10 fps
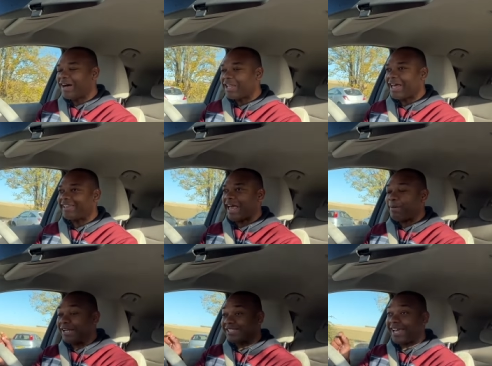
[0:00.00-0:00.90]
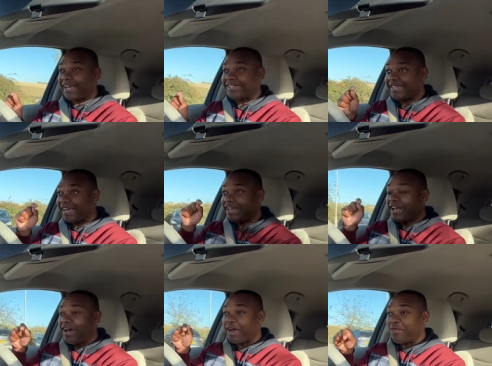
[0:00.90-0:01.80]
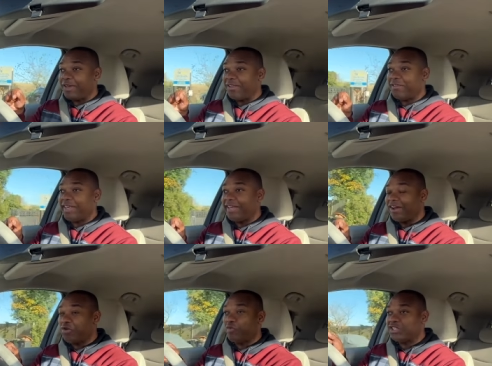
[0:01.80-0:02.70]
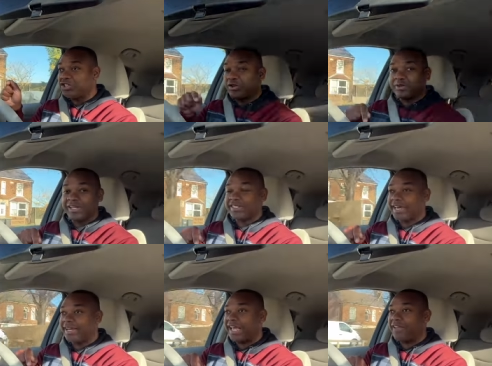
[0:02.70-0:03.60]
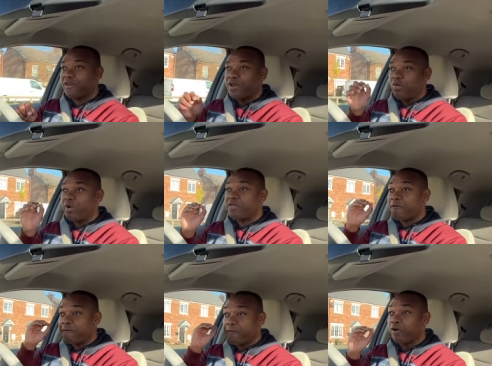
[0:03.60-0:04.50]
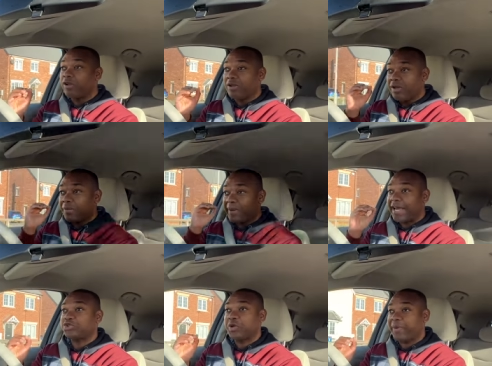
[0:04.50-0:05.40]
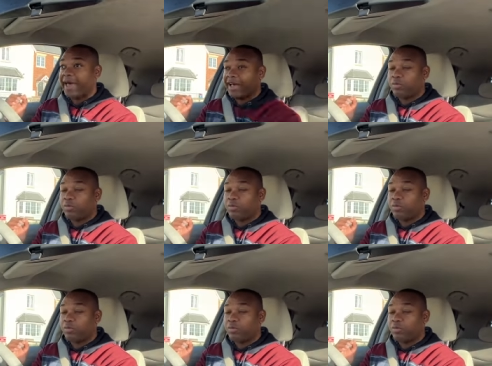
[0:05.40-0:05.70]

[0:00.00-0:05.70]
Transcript: I like that, because like I said, I think the original Nissan Leaf with a full battery pack,